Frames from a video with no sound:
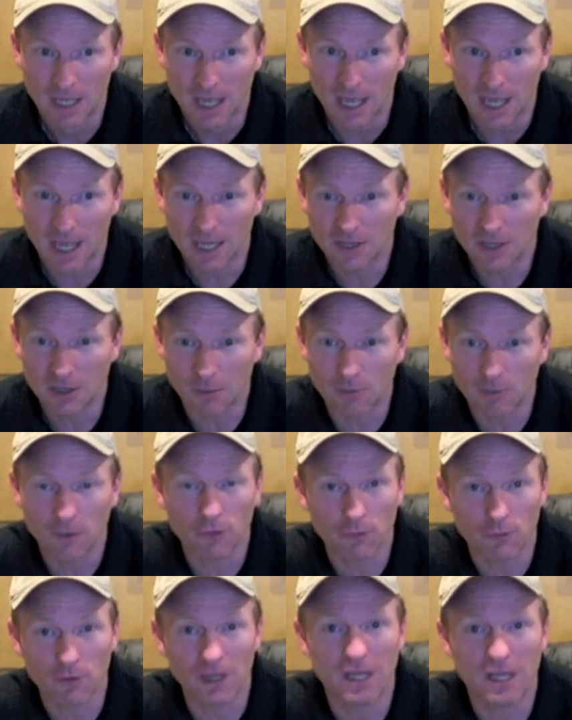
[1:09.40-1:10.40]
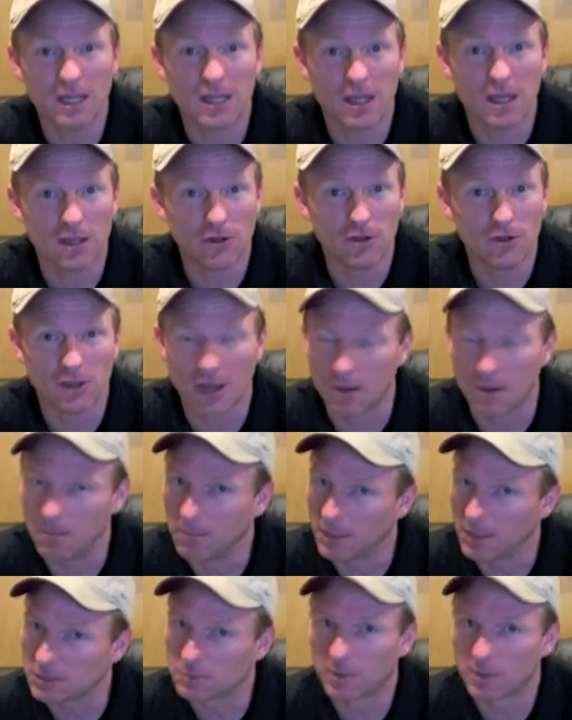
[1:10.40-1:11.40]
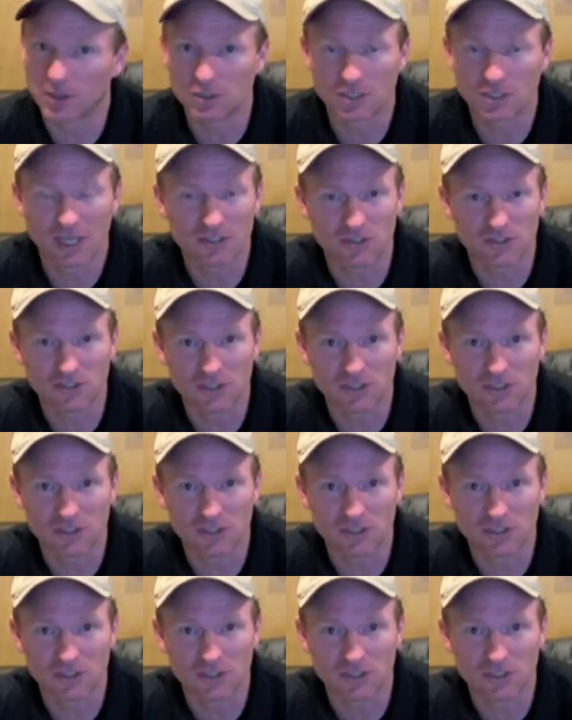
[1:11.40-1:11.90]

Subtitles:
And number three, you got a much better chance